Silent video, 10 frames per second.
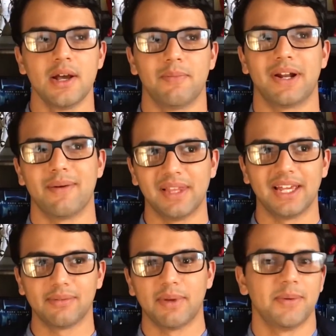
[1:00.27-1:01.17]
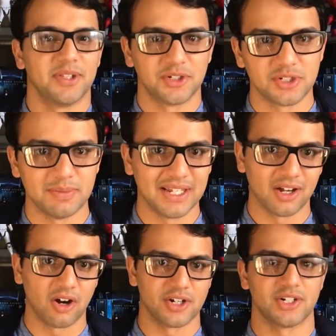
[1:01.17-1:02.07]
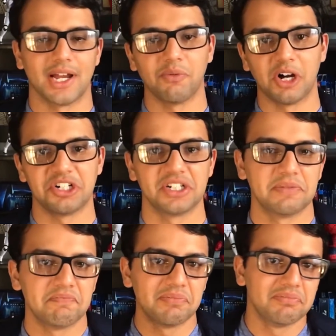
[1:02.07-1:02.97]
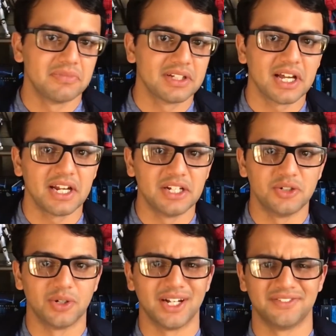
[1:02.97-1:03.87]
But I'm like, maybe they're just being harsh. I watched it, kind of enjoyed it.